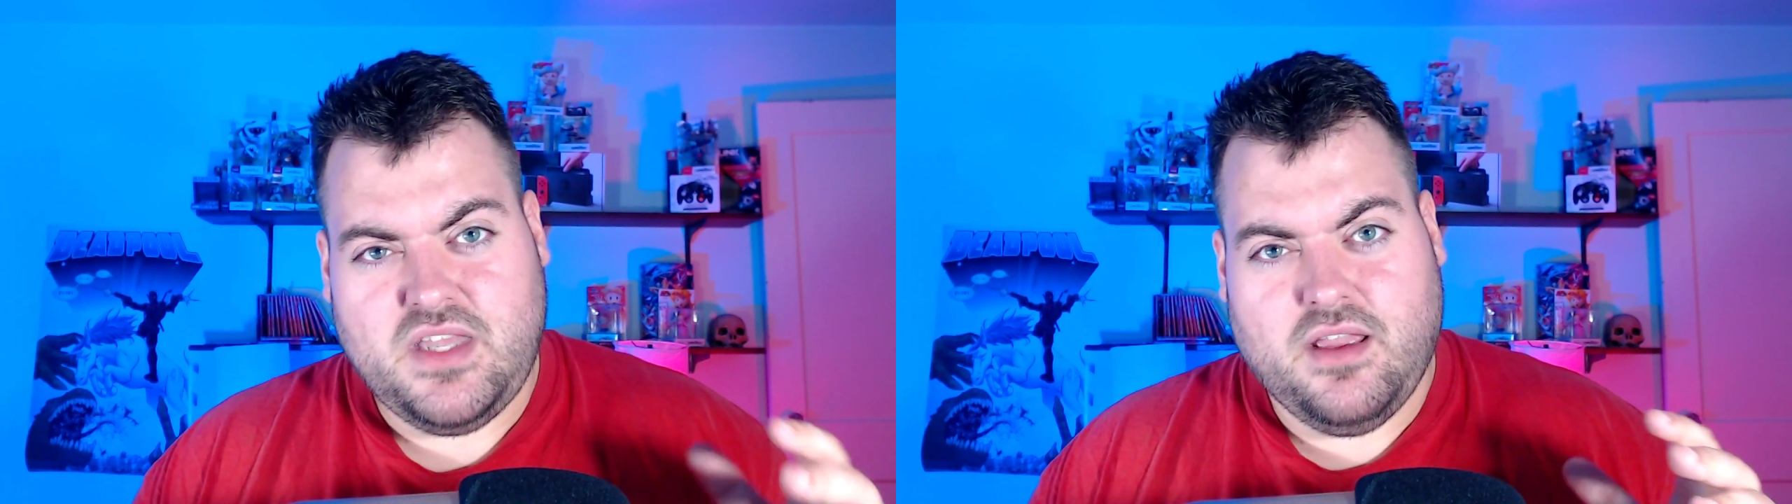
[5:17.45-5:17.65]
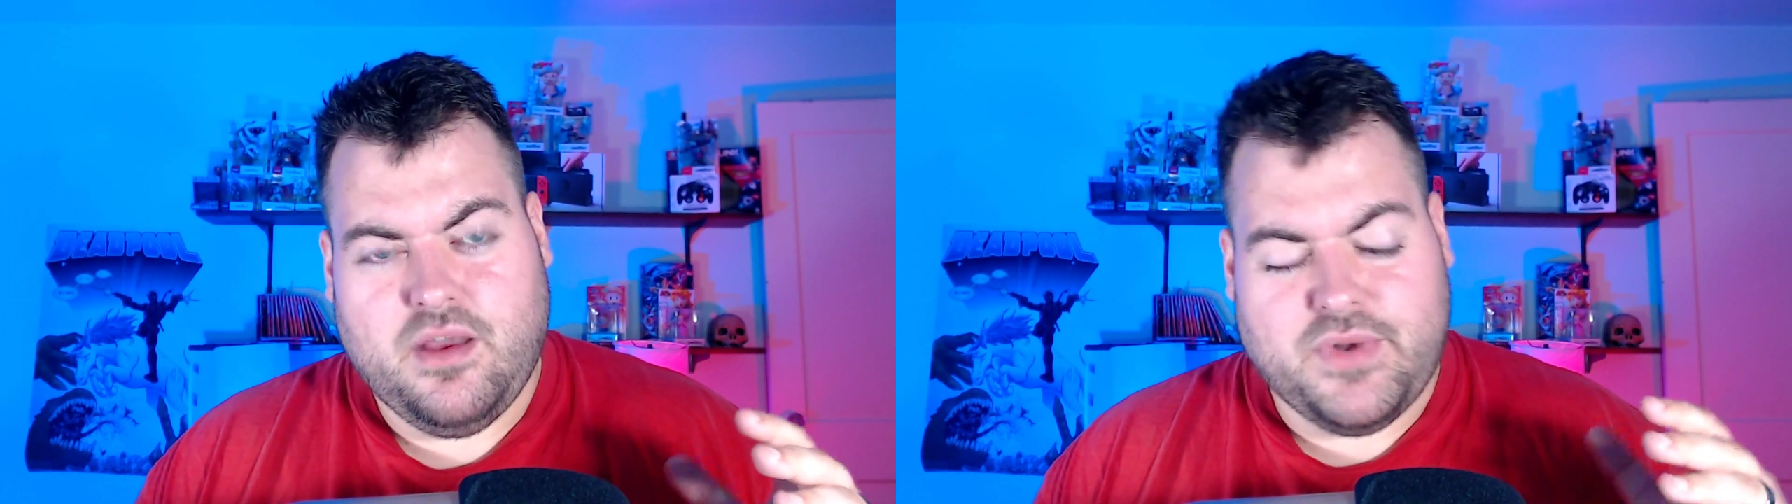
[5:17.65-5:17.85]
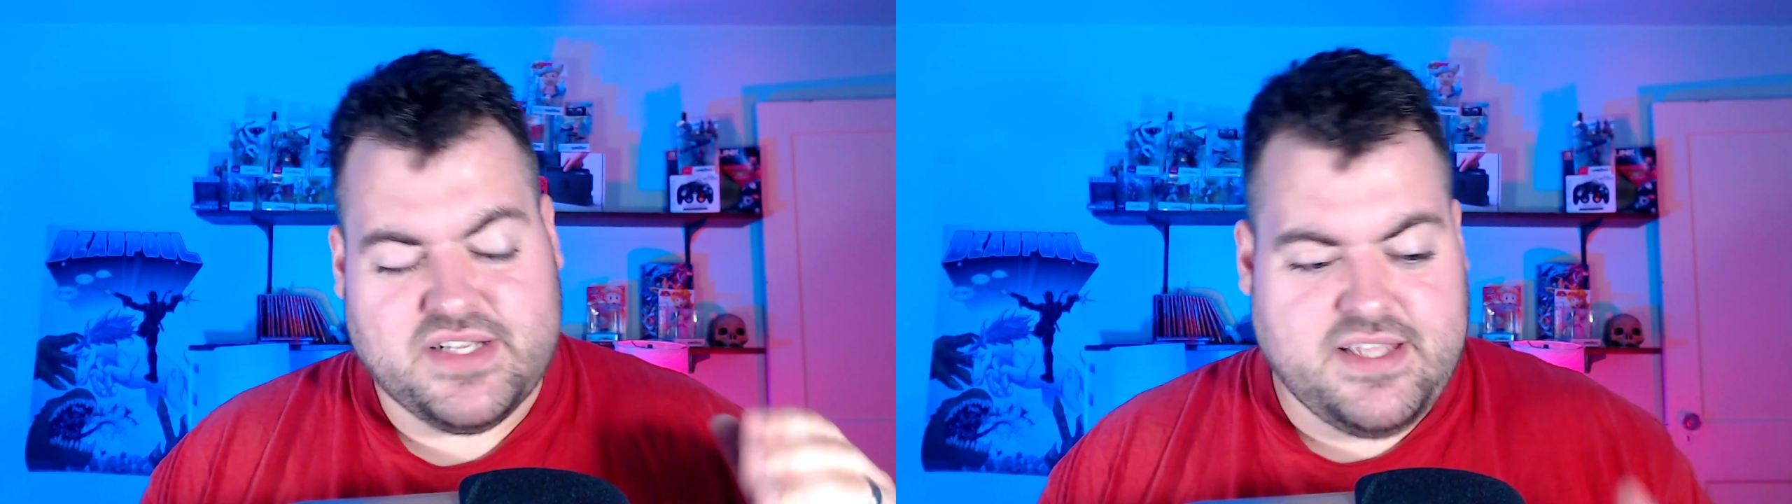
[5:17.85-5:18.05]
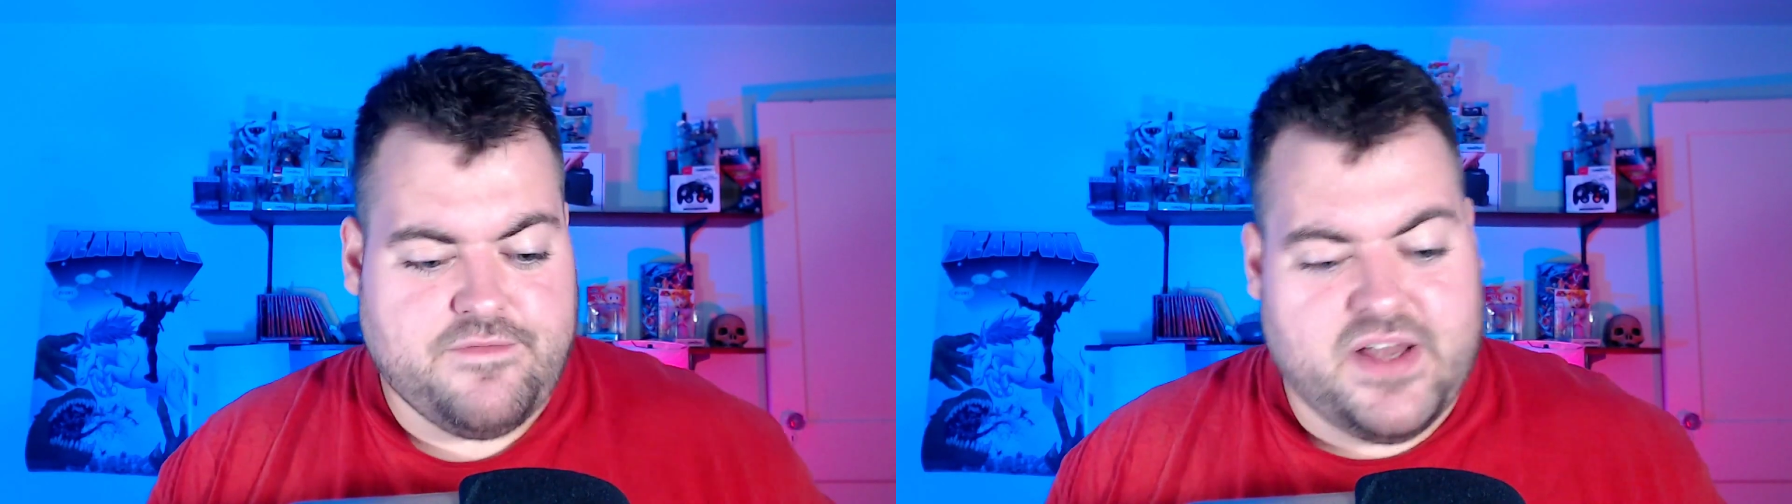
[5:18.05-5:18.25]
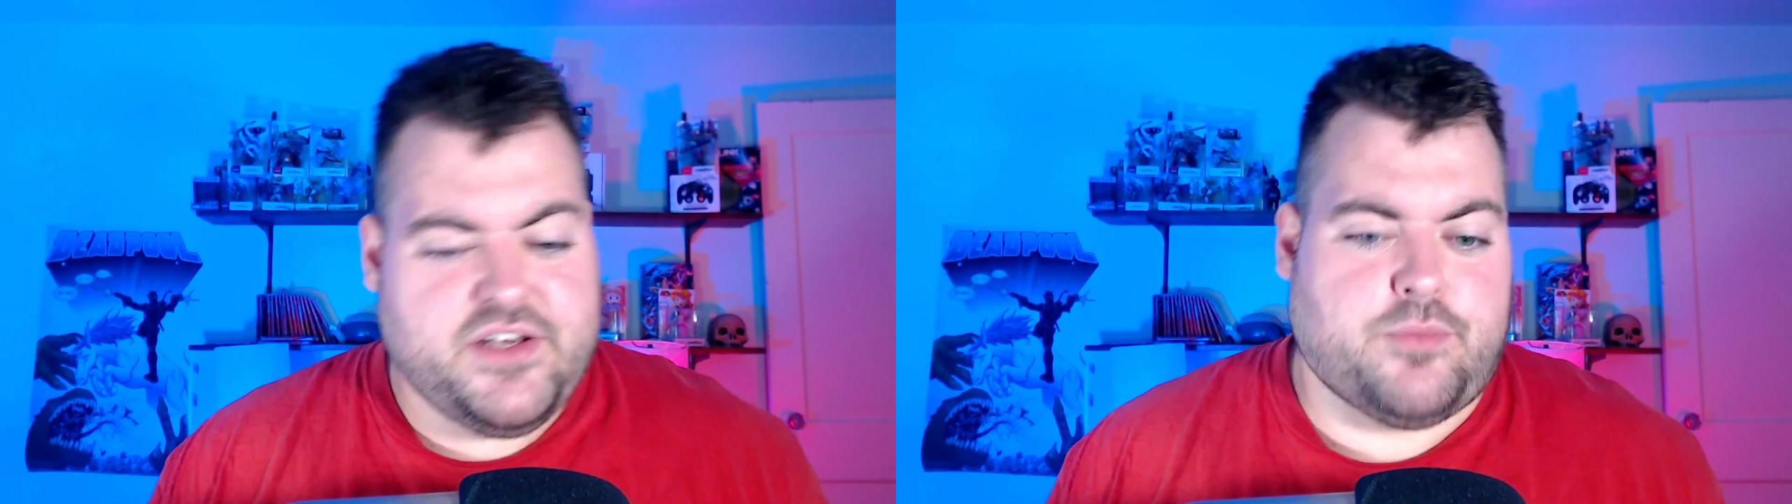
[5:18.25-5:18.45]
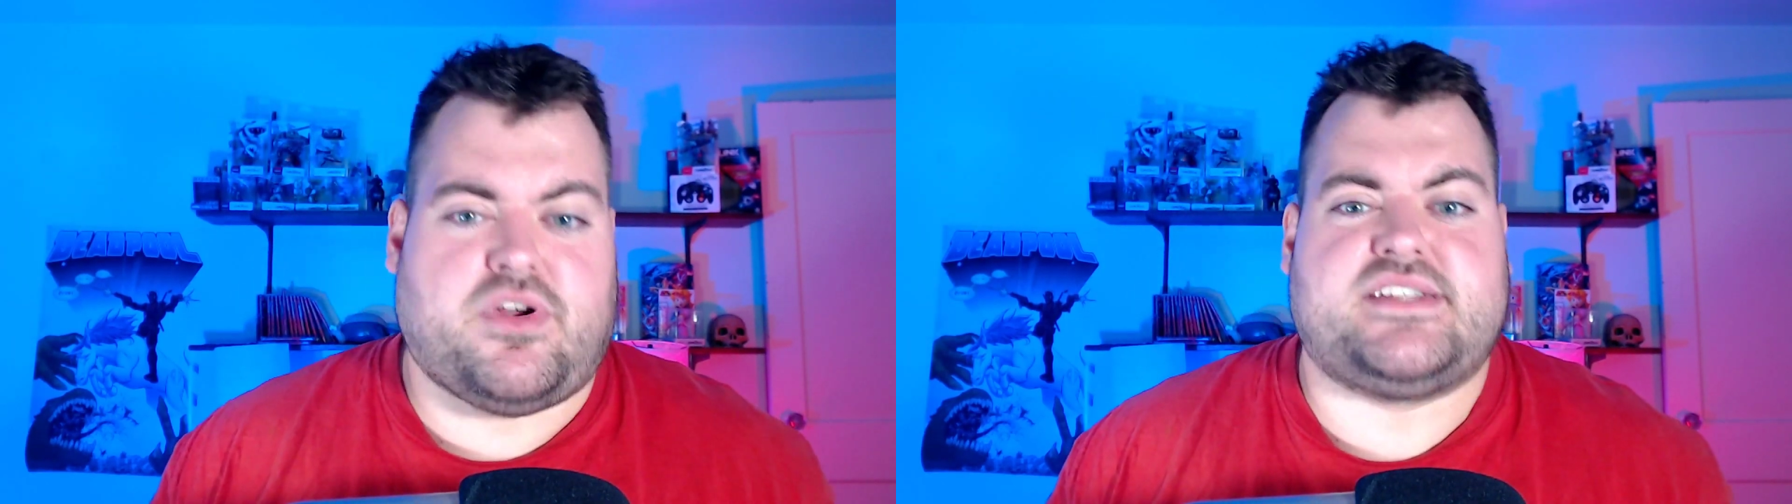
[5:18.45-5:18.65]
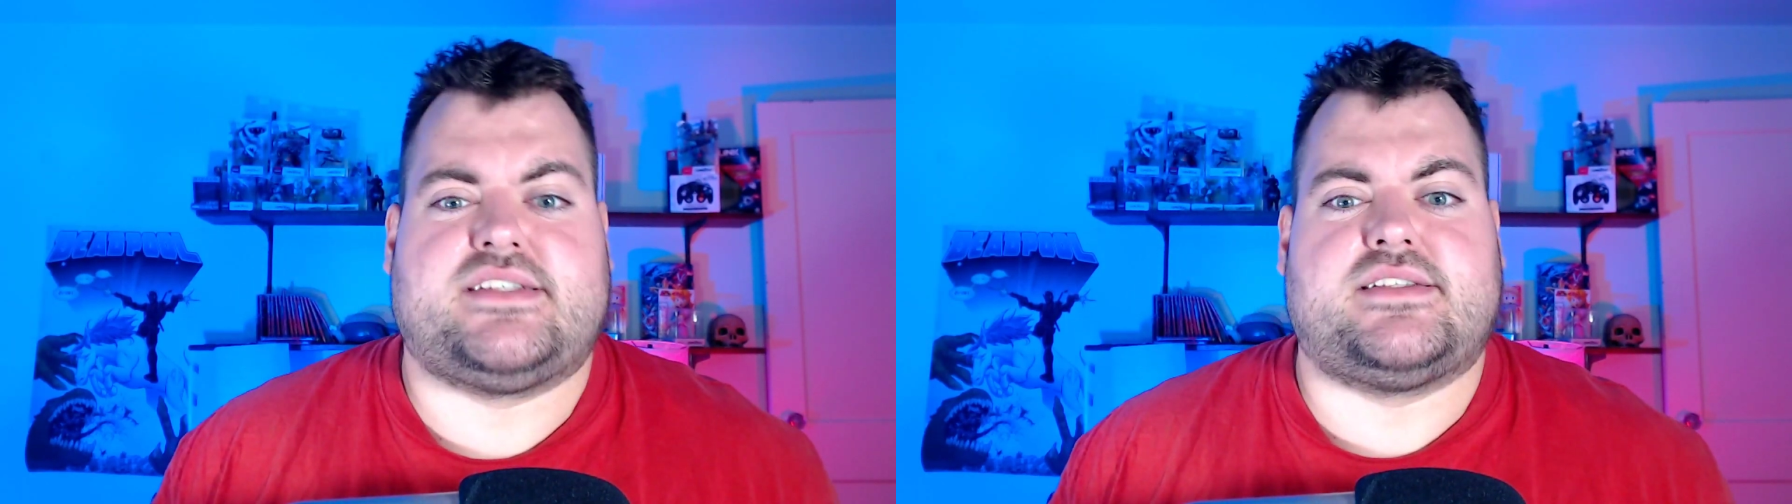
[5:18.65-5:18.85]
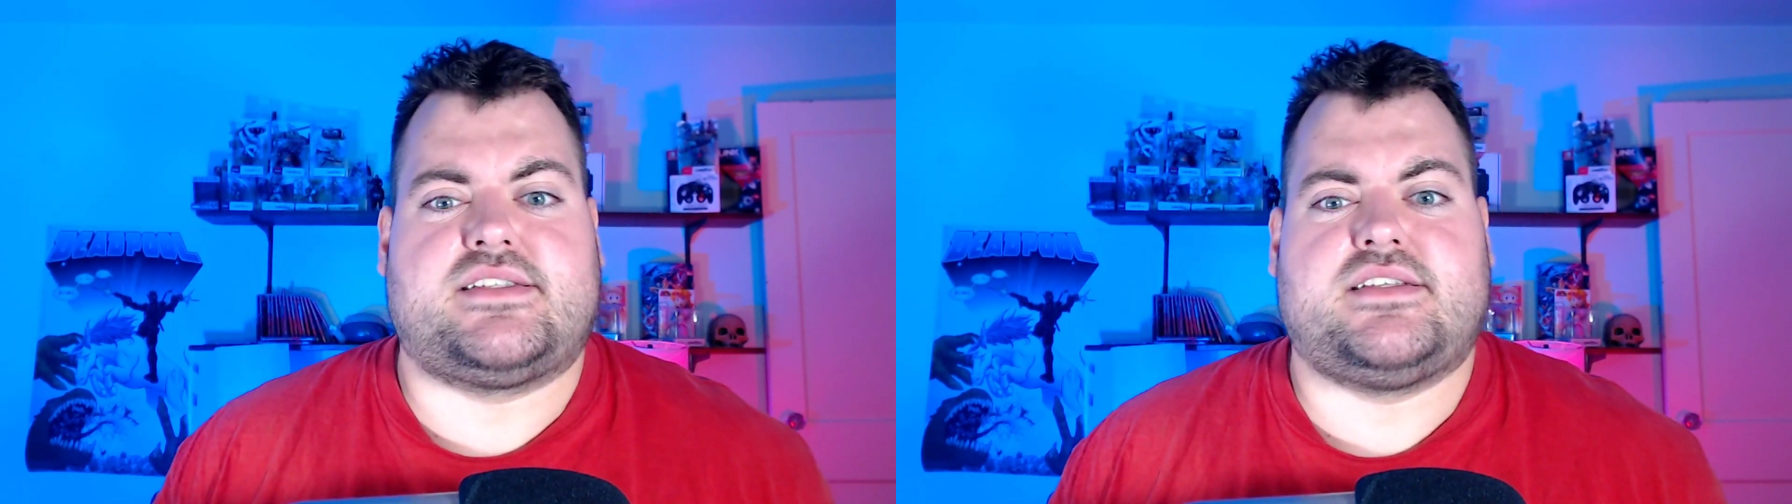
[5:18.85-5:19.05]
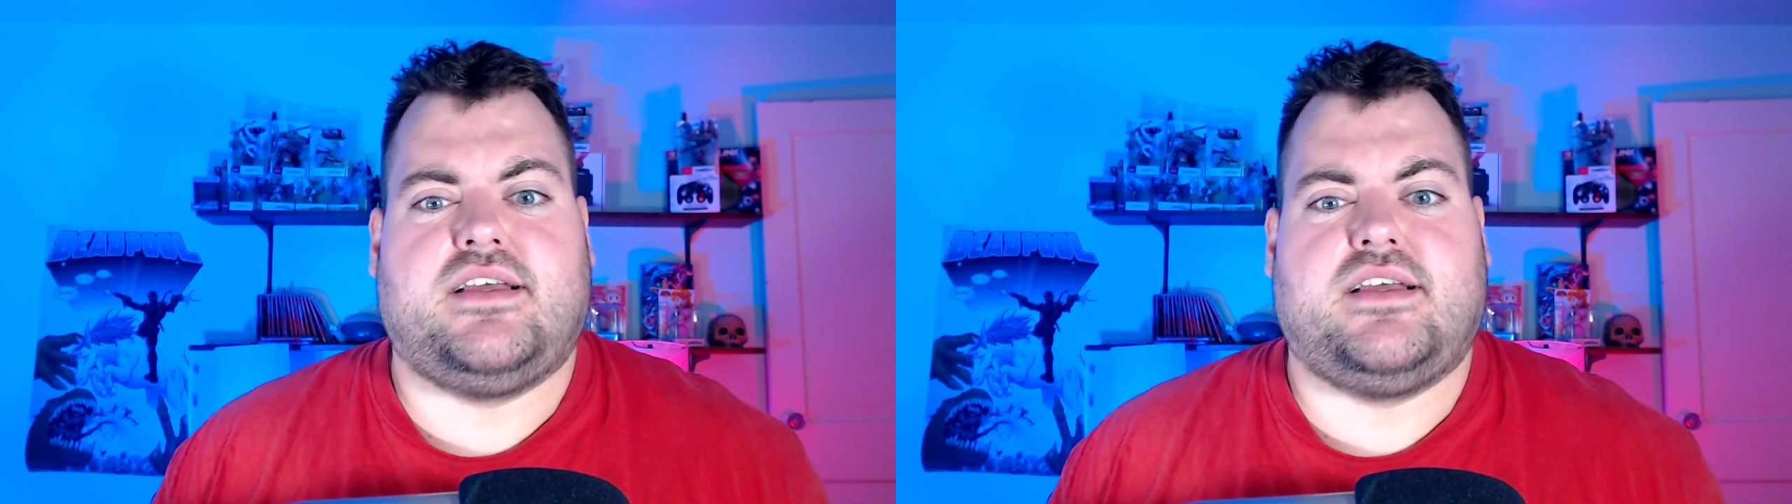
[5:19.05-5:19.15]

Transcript: And when I say find your presence,